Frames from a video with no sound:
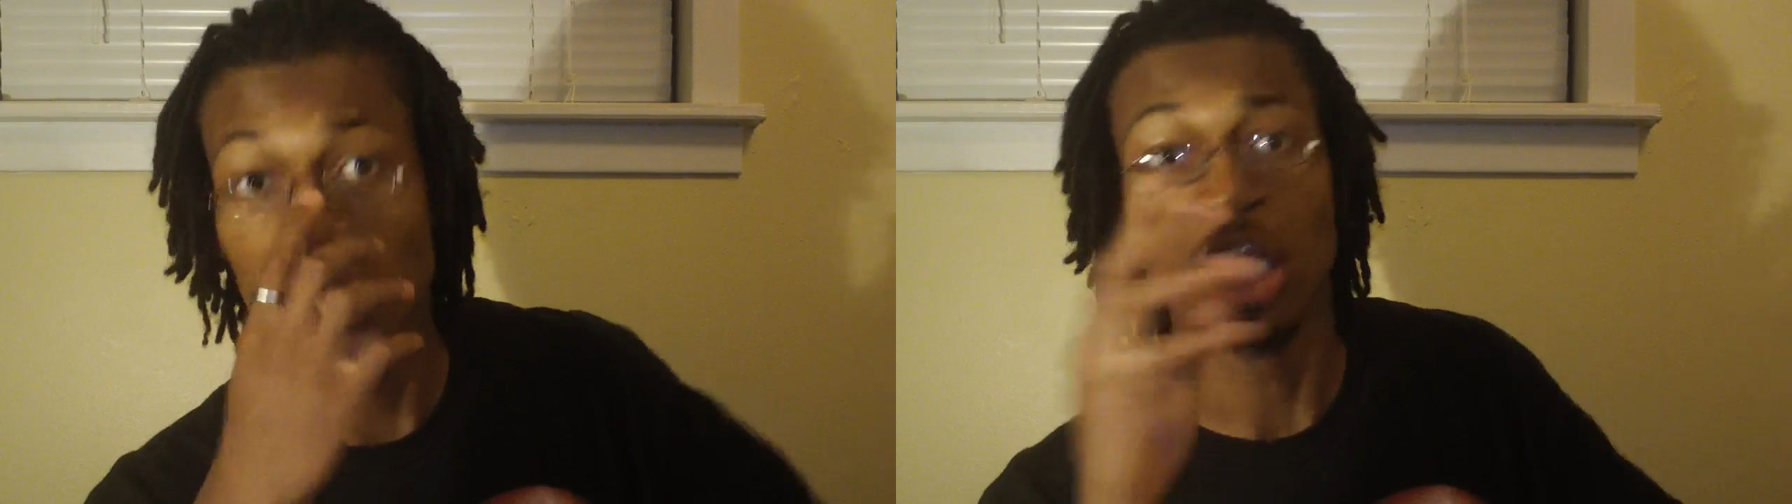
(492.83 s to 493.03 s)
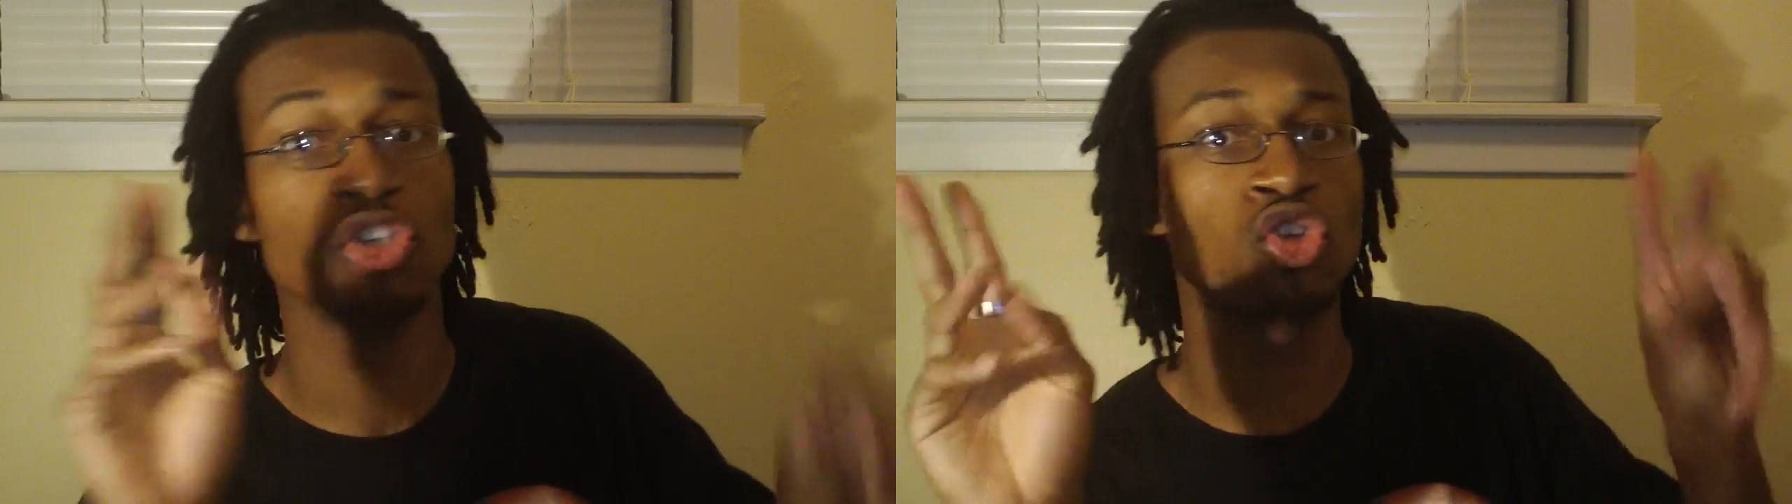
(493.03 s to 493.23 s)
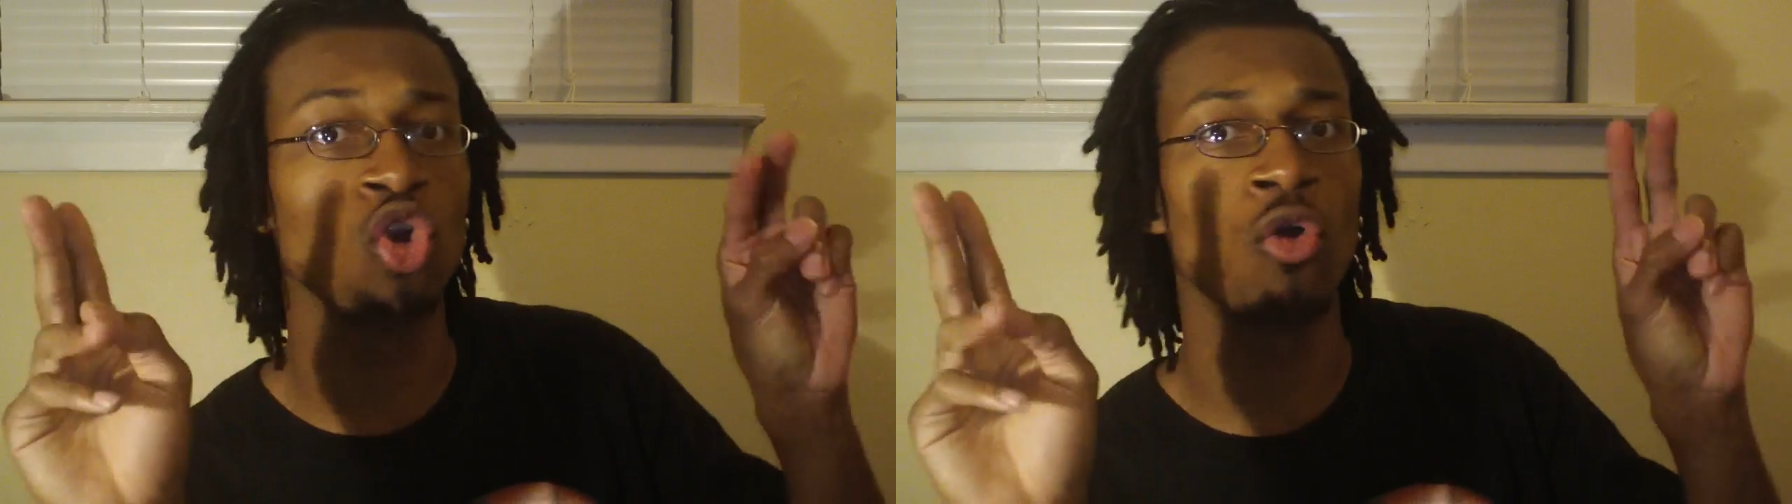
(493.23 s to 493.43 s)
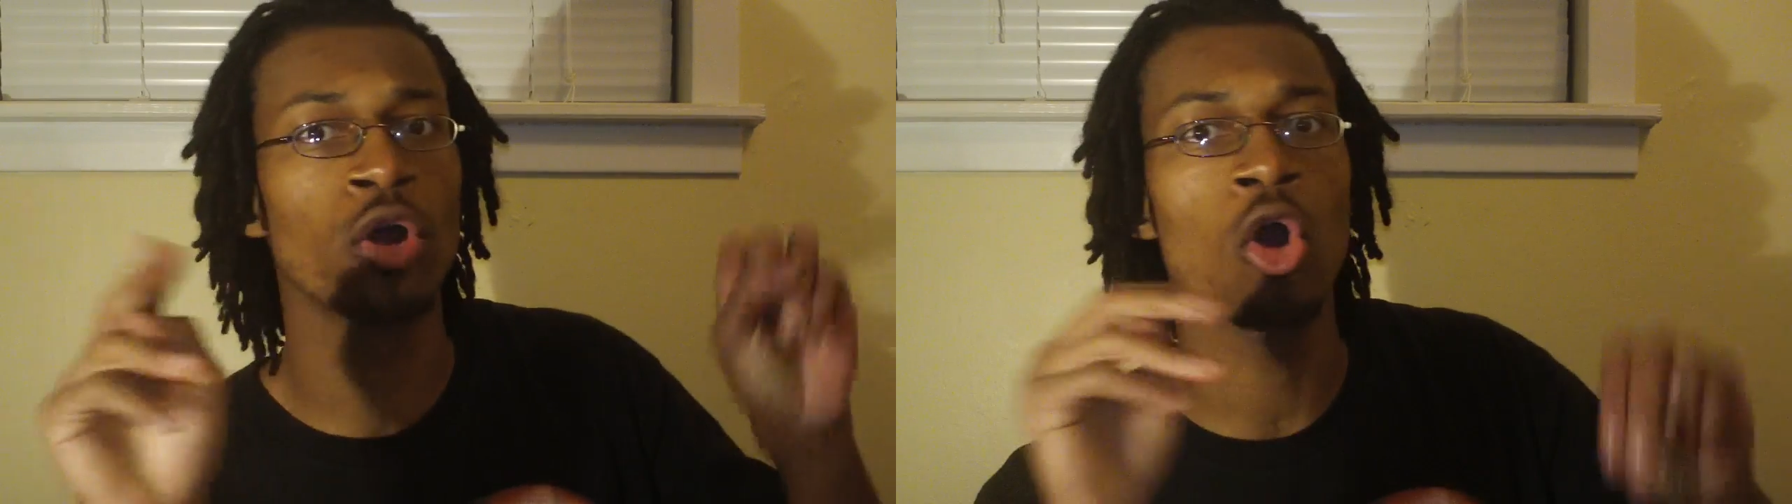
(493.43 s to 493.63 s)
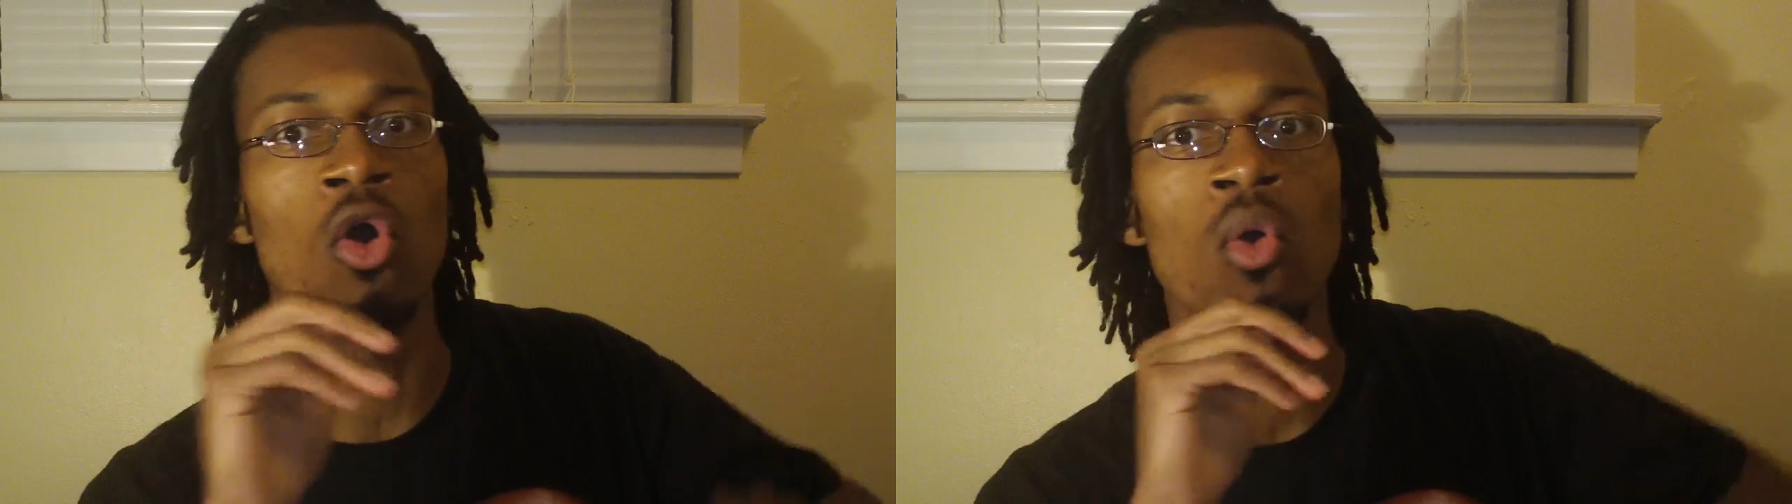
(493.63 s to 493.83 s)

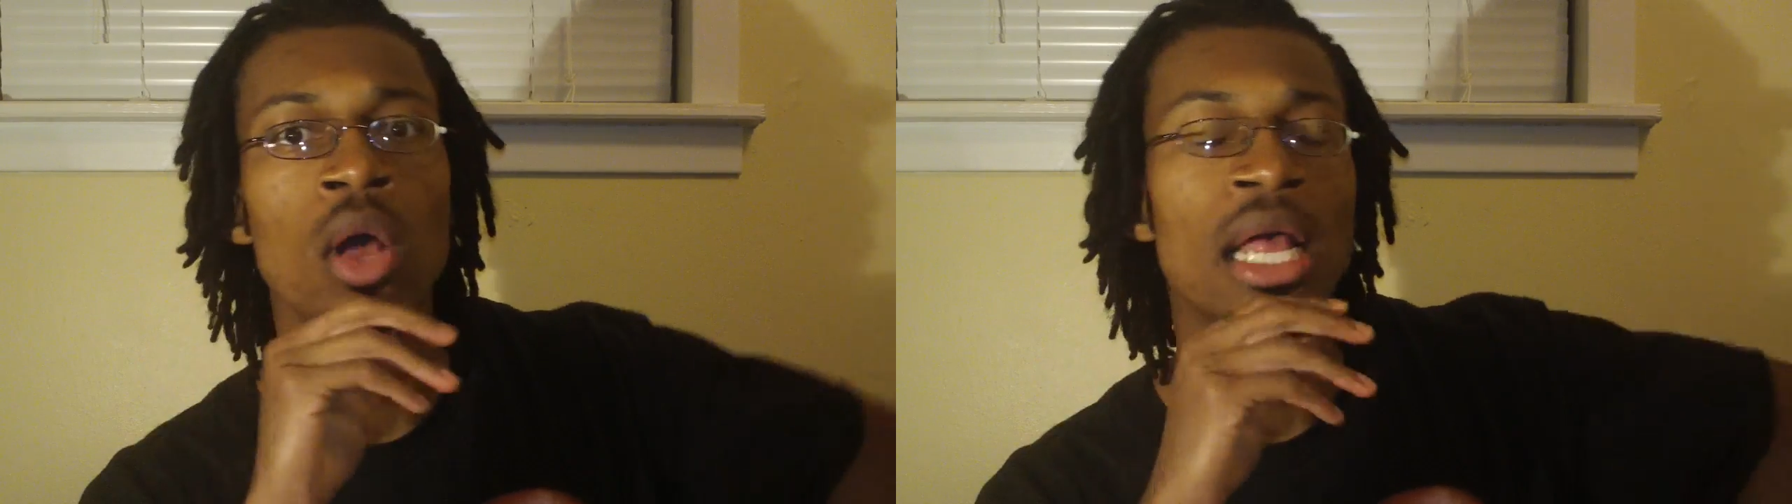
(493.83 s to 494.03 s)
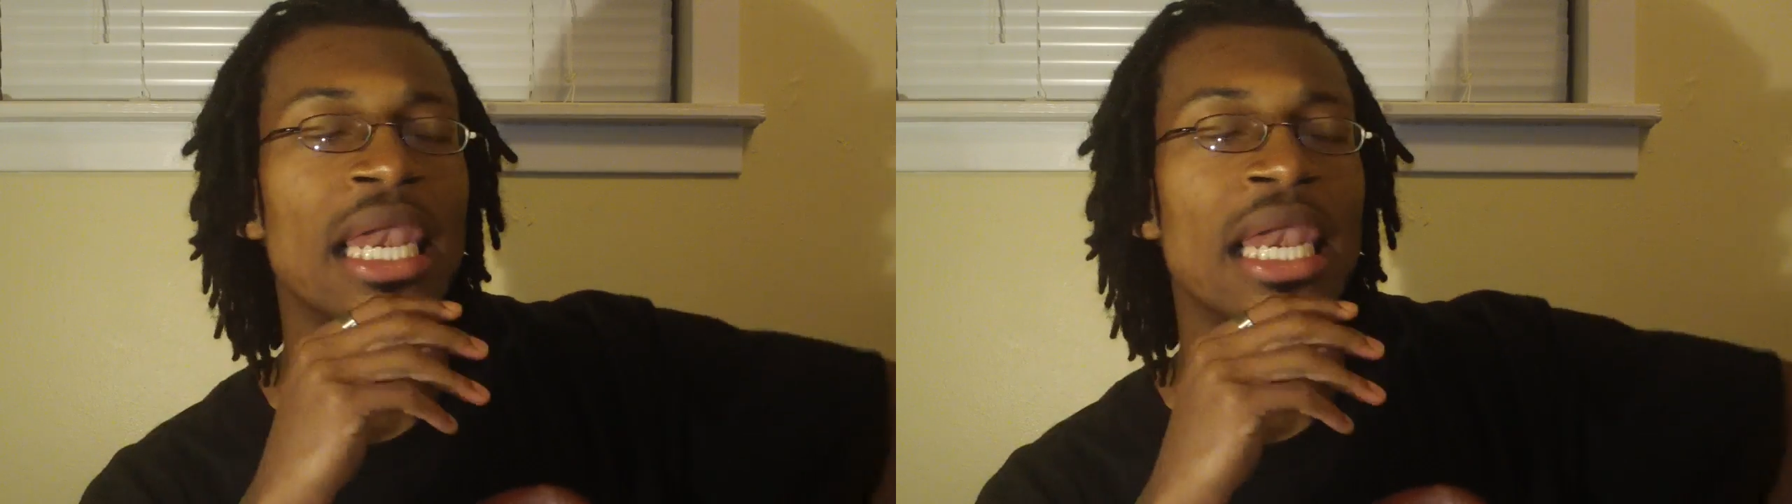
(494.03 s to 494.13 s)
historical